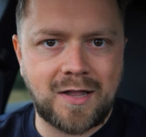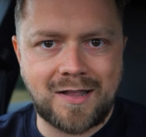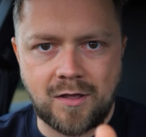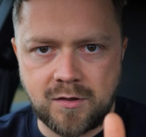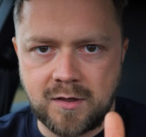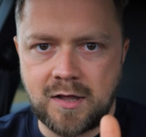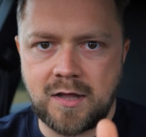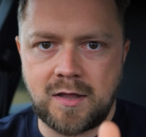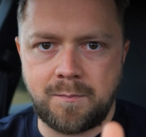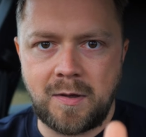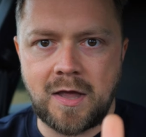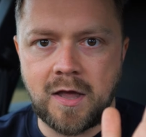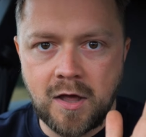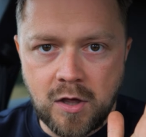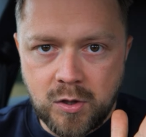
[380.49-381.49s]
It doesn't need to
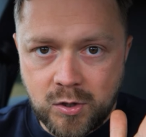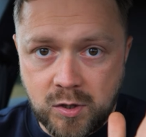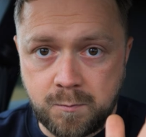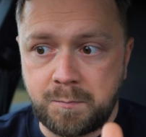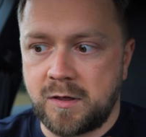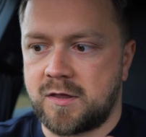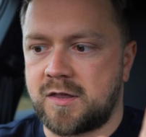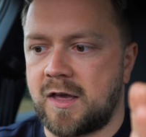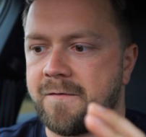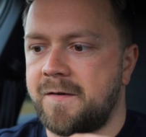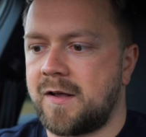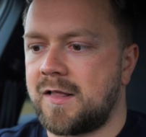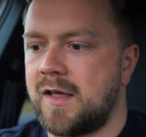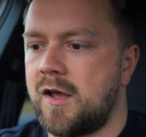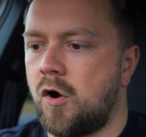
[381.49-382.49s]
be
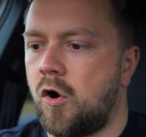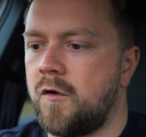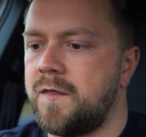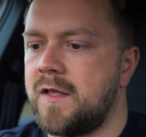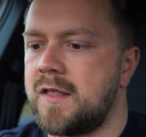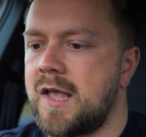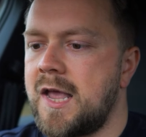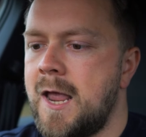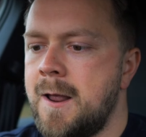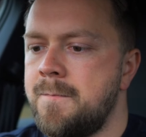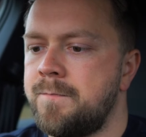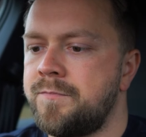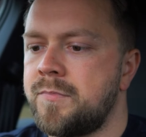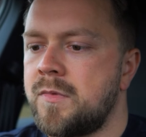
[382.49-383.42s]
specifically on the day.